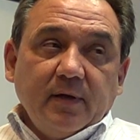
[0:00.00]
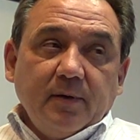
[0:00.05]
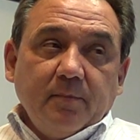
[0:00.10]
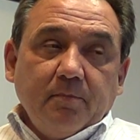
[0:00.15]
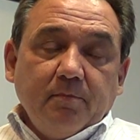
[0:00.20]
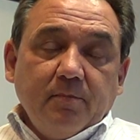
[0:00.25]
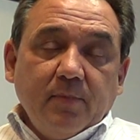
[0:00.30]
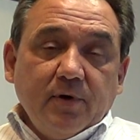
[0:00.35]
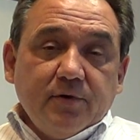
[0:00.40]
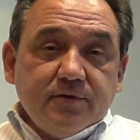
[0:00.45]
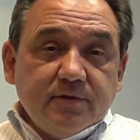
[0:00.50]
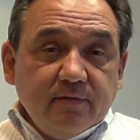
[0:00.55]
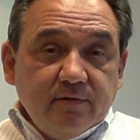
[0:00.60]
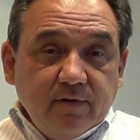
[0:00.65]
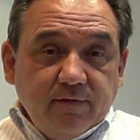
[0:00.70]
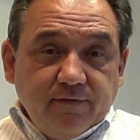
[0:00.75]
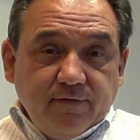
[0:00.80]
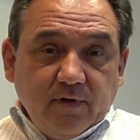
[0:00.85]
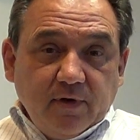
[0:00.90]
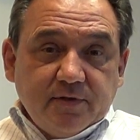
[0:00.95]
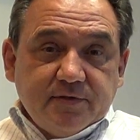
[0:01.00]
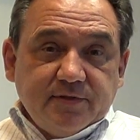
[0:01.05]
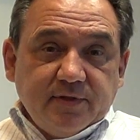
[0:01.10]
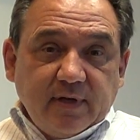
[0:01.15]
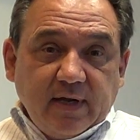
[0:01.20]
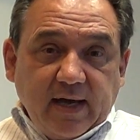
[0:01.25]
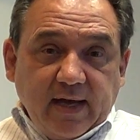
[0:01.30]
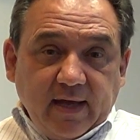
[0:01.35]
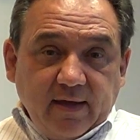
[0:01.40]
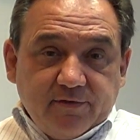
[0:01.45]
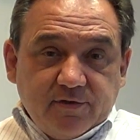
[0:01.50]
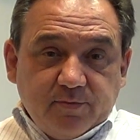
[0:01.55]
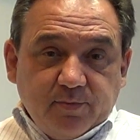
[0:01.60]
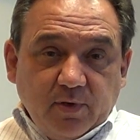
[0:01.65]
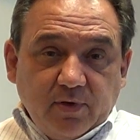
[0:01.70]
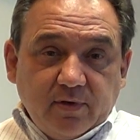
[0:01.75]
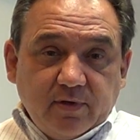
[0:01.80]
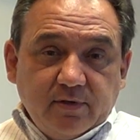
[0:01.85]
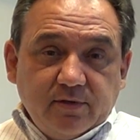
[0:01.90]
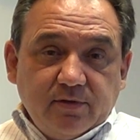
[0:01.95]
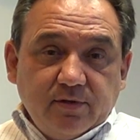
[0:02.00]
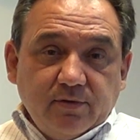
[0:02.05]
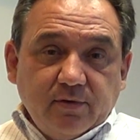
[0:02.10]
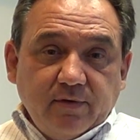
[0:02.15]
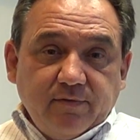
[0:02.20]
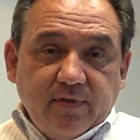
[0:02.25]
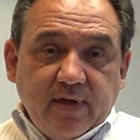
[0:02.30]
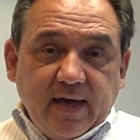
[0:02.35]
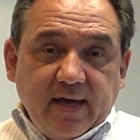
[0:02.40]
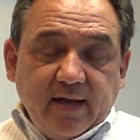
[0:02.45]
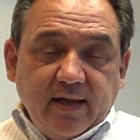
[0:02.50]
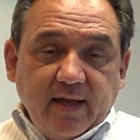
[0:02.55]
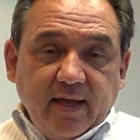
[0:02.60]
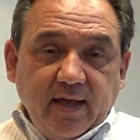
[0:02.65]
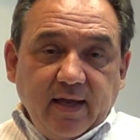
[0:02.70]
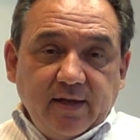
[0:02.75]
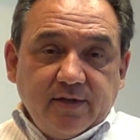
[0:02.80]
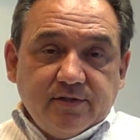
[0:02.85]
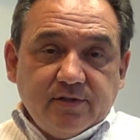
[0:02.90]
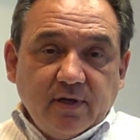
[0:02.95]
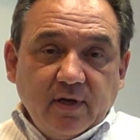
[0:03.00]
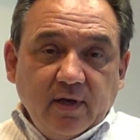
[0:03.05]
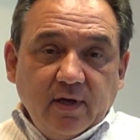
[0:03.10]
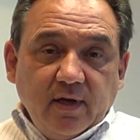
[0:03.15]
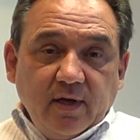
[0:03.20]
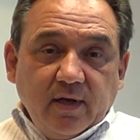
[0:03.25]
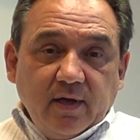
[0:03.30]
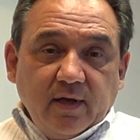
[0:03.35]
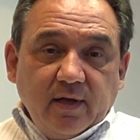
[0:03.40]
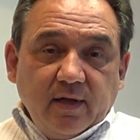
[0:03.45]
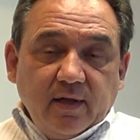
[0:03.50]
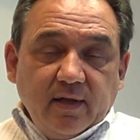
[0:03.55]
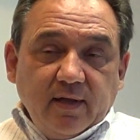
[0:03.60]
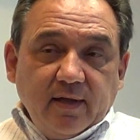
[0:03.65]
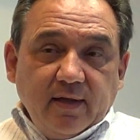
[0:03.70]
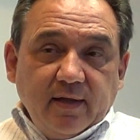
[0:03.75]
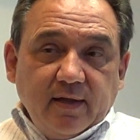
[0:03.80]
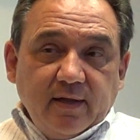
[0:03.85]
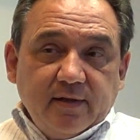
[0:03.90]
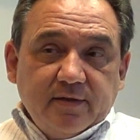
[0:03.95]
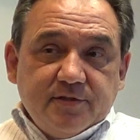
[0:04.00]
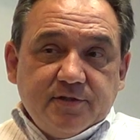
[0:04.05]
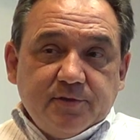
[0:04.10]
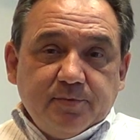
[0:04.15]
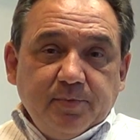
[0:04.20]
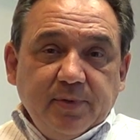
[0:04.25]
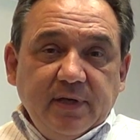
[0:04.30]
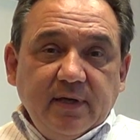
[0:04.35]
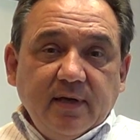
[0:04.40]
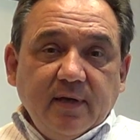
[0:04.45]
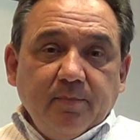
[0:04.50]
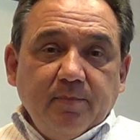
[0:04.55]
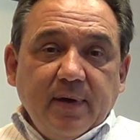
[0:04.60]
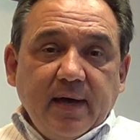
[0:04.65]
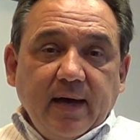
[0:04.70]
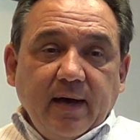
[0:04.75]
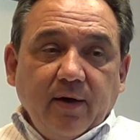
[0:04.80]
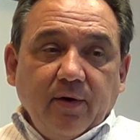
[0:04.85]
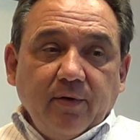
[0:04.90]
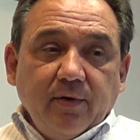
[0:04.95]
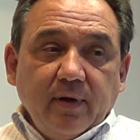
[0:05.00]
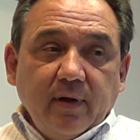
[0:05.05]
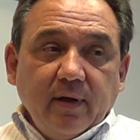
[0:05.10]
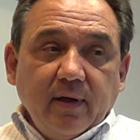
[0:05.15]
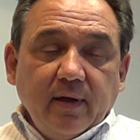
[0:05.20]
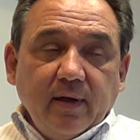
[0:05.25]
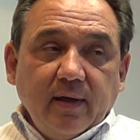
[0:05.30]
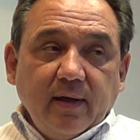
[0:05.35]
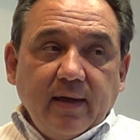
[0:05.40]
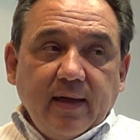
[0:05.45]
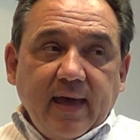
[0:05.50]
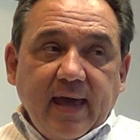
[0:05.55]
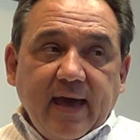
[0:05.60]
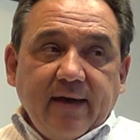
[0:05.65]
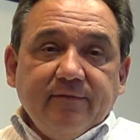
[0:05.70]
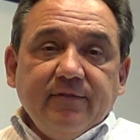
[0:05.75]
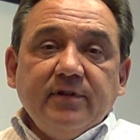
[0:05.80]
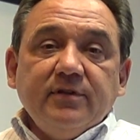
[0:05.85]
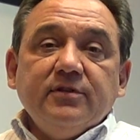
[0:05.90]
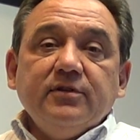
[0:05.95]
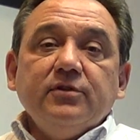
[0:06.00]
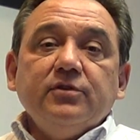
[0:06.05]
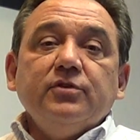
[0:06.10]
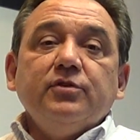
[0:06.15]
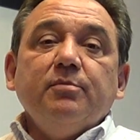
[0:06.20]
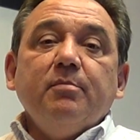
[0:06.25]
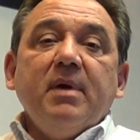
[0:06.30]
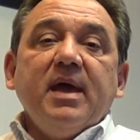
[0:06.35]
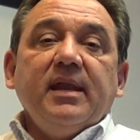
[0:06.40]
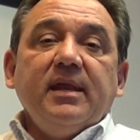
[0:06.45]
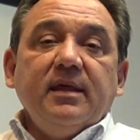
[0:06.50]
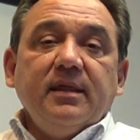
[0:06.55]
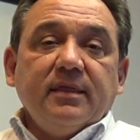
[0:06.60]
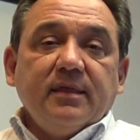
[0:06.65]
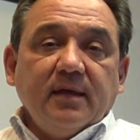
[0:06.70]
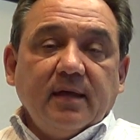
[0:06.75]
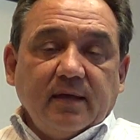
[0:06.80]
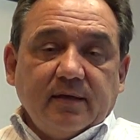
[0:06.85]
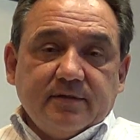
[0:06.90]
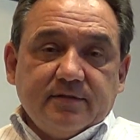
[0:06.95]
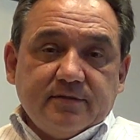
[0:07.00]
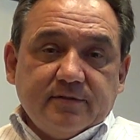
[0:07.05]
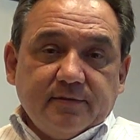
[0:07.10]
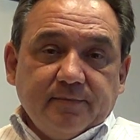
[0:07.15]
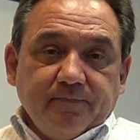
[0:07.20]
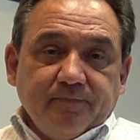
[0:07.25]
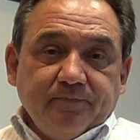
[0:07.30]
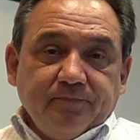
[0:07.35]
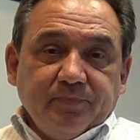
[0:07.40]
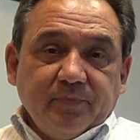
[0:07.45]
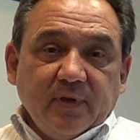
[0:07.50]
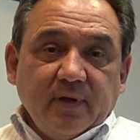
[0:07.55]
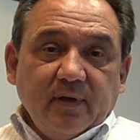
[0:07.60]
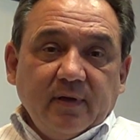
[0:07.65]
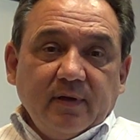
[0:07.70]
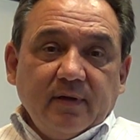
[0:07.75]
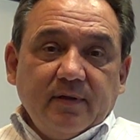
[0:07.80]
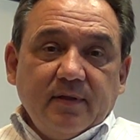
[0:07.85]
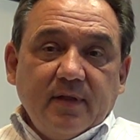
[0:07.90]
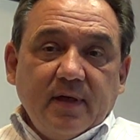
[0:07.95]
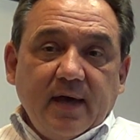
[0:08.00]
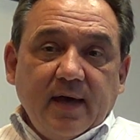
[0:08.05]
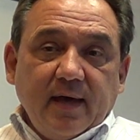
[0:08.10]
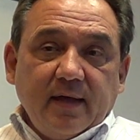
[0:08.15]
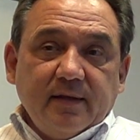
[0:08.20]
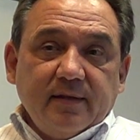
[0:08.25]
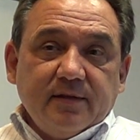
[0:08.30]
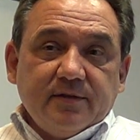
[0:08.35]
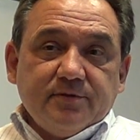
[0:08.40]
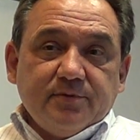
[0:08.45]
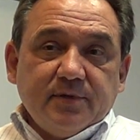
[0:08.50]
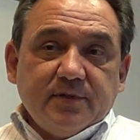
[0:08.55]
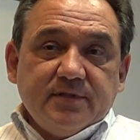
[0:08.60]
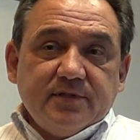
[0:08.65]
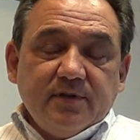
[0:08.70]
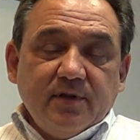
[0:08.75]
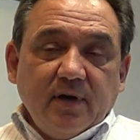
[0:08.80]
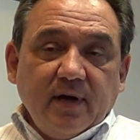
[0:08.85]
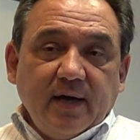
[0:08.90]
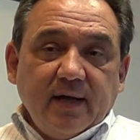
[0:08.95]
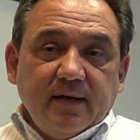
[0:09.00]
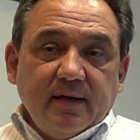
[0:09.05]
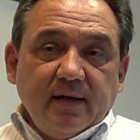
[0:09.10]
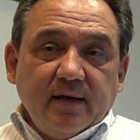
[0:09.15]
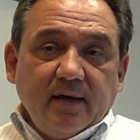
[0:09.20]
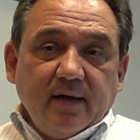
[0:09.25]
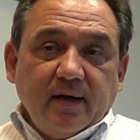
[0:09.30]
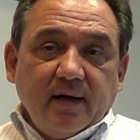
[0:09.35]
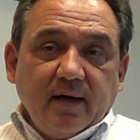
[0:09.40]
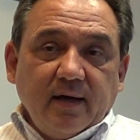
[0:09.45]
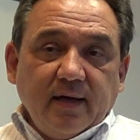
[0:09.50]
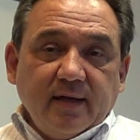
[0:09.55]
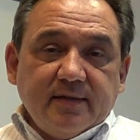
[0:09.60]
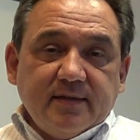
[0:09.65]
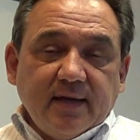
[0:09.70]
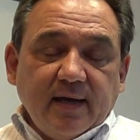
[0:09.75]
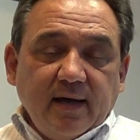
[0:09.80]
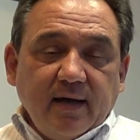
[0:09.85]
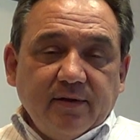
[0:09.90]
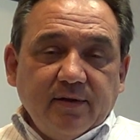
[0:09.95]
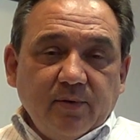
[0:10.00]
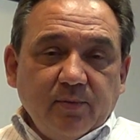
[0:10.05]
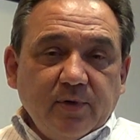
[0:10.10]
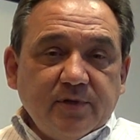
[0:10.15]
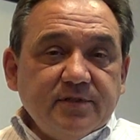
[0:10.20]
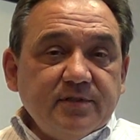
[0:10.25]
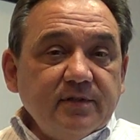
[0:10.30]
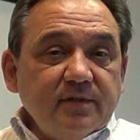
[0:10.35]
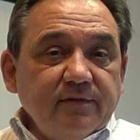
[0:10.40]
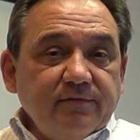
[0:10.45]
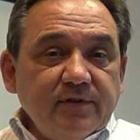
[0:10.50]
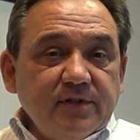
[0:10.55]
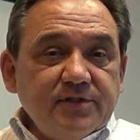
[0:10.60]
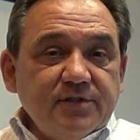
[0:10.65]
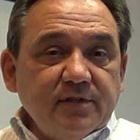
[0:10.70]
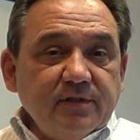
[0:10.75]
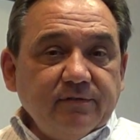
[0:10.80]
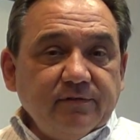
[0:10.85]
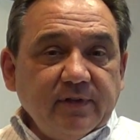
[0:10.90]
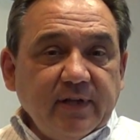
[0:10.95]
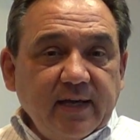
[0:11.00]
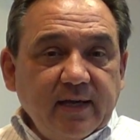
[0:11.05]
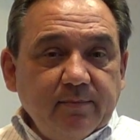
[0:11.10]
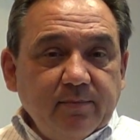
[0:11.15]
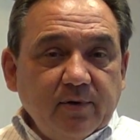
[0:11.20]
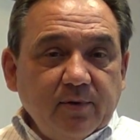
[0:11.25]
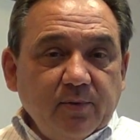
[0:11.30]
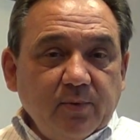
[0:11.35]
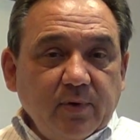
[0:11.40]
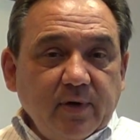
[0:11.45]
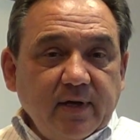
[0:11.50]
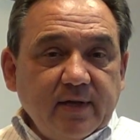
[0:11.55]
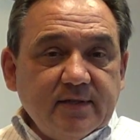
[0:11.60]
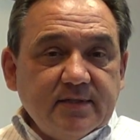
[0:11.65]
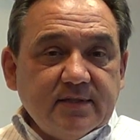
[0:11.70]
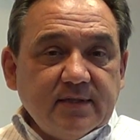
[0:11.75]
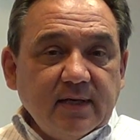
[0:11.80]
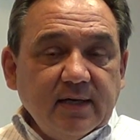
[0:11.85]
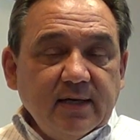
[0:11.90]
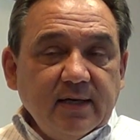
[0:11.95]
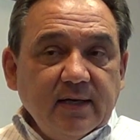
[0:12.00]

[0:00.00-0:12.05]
Most of the folks that I have spoken to of that age speak about having to do many things, that this was not a town in which the division of labor was